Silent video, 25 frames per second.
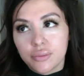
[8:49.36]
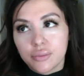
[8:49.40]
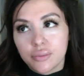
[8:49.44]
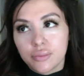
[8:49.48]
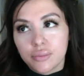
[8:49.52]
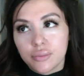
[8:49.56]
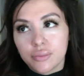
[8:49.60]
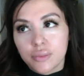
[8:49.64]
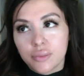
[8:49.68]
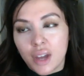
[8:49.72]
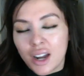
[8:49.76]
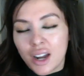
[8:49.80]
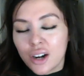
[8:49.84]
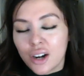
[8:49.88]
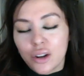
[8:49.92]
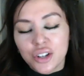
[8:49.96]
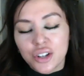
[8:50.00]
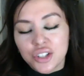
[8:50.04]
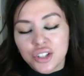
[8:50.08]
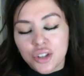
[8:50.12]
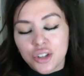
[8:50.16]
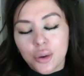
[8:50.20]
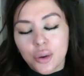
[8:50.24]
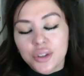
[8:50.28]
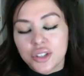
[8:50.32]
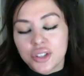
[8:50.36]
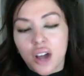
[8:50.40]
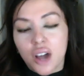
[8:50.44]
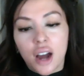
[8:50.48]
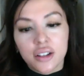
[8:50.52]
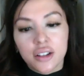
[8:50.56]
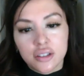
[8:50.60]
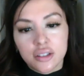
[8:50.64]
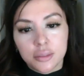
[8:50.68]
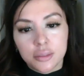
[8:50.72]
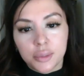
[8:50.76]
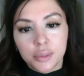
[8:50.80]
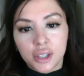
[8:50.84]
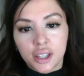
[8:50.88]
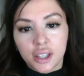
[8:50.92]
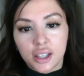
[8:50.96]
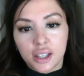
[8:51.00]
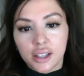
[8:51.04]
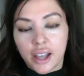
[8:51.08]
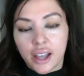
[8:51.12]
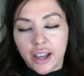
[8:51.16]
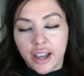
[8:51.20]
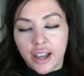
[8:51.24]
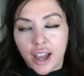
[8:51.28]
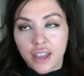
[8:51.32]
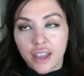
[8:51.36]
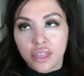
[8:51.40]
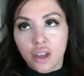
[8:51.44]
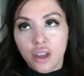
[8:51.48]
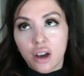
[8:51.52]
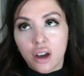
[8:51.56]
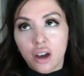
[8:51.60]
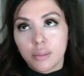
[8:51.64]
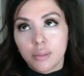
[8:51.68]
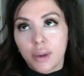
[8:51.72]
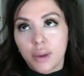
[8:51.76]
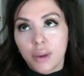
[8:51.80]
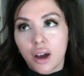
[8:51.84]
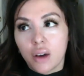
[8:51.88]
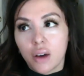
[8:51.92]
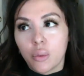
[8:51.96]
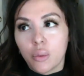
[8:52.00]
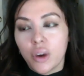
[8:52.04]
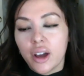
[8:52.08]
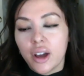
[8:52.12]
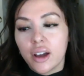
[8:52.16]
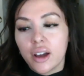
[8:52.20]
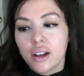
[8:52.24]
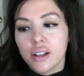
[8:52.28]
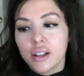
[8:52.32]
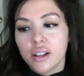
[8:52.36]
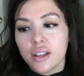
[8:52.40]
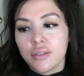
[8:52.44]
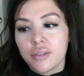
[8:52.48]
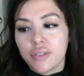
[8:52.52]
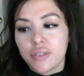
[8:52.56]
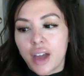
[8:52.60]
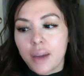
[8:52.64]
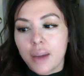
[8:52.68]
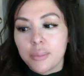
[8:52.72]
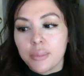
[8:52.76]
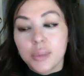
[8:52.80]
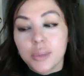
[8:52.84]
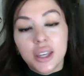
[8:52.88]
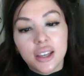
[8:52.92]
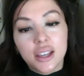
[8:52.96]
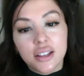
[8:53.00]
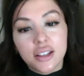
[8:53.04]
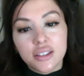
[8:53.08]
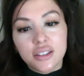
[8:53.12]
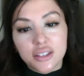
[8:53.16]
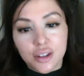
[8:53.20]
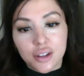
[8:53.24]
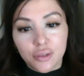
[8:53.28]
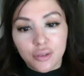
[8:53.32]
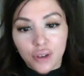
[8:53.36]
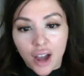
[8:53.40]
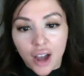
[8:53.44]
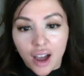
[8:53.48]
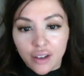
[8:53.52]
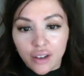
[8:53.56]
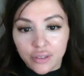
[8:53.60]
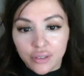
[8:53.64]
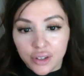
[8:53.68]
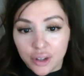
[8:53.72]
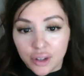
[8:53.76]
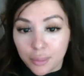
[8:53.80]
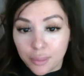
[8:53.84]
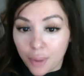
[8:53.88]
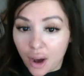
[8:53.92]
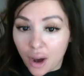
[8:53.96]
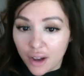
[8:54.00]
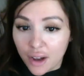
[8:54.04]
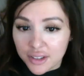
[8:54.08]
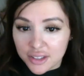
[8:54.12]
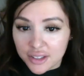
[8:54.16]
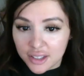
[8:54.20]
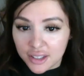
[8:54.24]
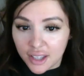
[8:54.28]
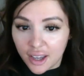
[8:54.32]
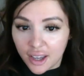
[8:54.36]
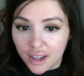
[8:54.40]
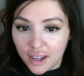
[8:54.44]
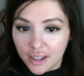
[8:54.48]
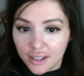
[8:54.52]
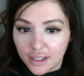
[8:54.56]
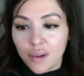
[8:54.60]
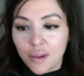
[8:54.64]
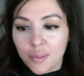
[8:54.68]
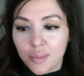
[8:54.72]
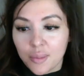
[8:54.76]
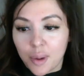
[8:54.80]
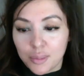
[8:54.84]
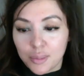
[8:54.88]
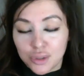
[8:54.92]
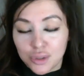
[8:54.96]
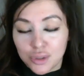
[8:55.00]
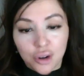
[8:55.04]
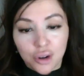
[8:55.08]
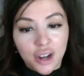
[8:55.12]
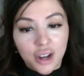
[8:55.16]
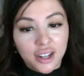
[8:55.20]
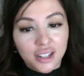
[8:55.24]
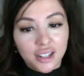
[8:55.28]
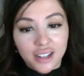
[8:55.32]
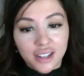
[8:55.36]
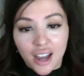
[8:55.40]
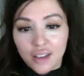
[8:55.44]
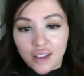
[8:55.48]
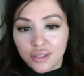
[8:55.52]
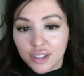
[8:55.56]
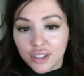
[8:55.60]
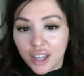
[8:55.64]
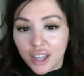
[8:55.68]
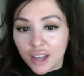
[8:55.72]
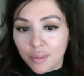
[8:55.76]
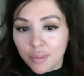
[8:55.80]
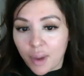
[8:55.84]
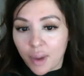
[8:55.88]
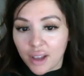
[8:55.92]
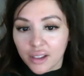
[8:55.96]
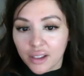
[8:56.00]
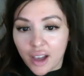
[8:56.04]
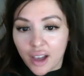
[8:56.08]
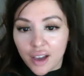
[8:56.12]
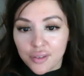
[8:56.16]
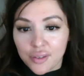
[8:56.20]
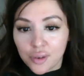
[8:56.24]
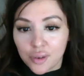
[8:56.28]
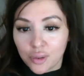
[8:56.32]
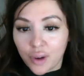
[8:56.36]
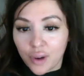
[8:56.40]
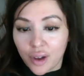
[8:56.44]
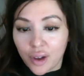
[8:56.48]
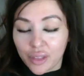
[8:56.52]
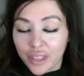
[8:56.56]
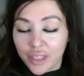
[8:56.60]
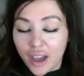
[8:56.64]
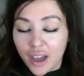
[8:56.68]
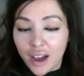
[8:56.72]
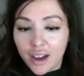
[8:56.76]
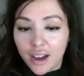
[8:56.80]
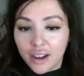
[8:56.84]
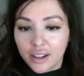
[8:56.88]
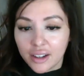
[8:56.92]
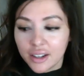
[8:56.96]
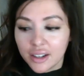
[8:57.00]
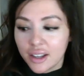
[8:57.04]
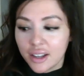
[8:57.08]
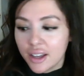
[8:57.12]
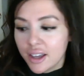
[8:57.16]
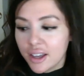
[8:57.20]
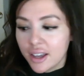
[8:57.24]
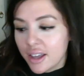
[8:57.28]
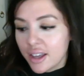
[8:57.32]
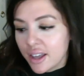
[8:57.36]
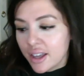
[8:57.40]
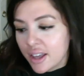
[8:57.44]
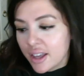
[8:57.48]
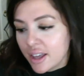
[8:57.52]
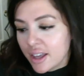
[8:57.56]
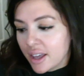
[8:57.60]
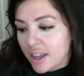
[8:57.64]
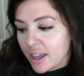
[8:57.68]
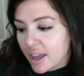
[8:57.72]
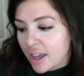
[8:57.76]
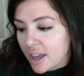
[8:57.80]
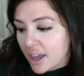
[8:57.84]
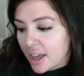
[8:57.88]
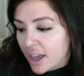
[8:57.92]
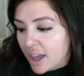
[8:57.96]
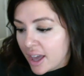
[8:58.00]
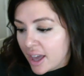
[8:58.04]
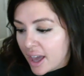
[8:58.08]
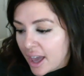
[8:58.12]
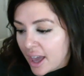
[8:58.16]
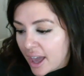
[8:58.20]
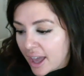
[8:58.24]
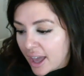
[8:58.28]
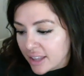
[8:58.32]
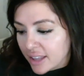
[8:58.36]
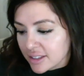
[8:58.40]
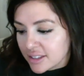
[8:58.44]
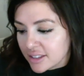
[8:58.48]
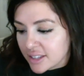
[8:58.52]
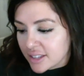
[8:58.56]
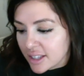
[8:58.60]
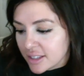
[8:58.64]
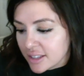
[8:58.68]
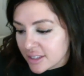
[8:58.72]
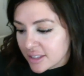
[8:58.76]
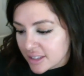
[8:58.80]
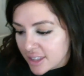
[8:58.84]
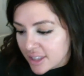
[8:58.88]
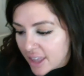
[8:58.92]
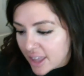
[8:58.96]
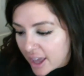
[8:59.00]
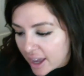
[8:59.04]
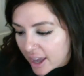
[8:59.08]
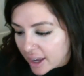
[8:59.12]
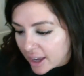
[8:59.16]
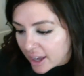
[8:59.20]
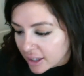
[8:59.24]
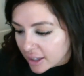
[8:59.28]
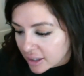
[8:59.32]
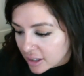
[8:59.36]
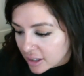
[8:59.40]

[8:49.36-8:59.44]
I don't know, it just always got to me. Like I thought about, well, if that means never having a boss again, I'm sure I can navigate my life around that. And since then,